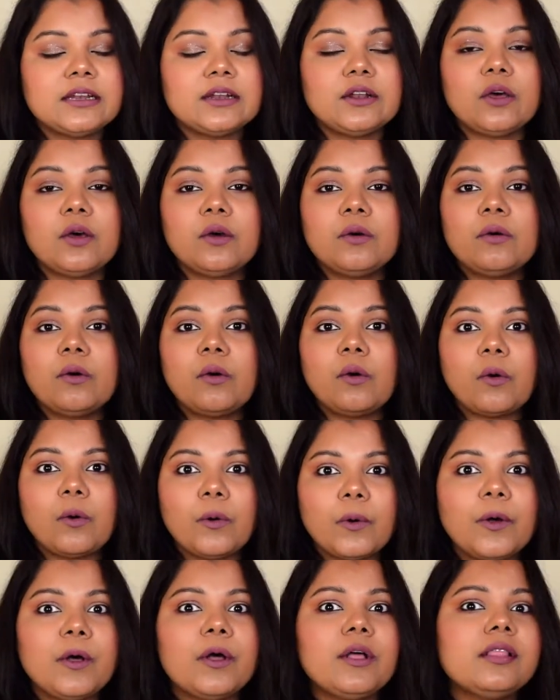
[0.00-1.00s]
Now
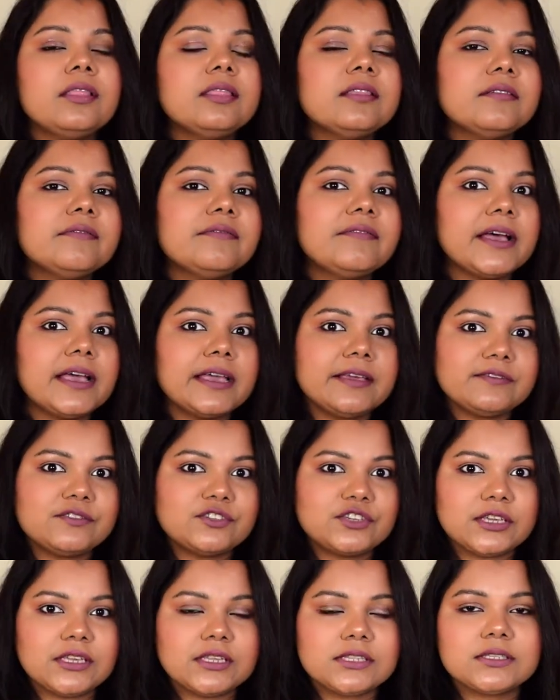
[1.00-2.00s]
all the 5
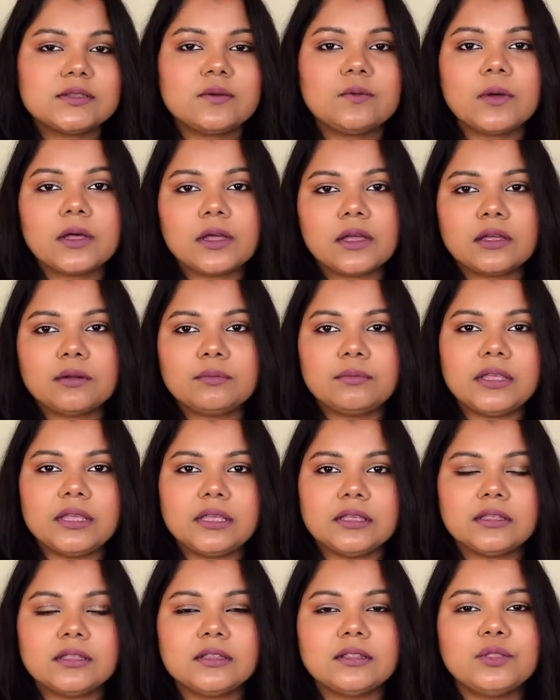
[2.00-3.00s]
shades work on
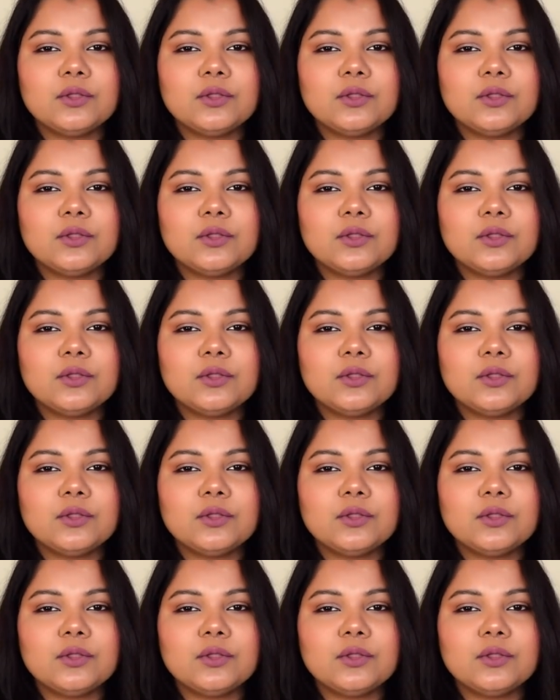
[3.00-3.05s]
me.